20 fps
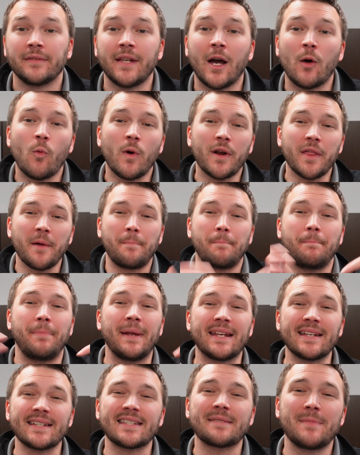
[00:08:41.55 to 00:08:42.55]
Now, one of the
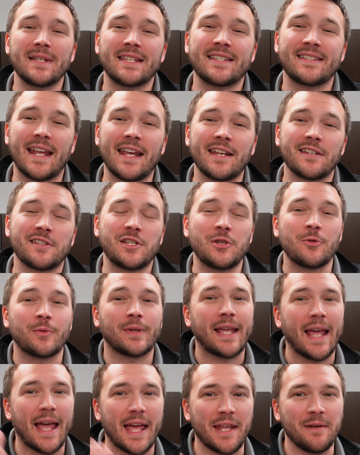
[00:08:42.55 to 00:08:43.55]
biggest mistakes you
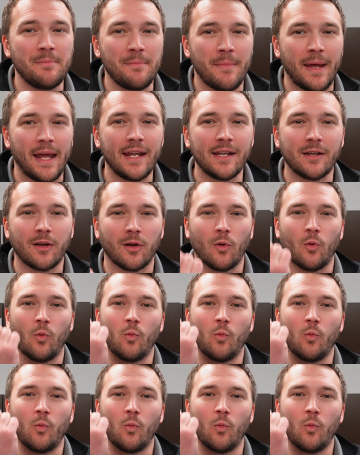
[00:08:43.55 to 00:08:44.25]
can make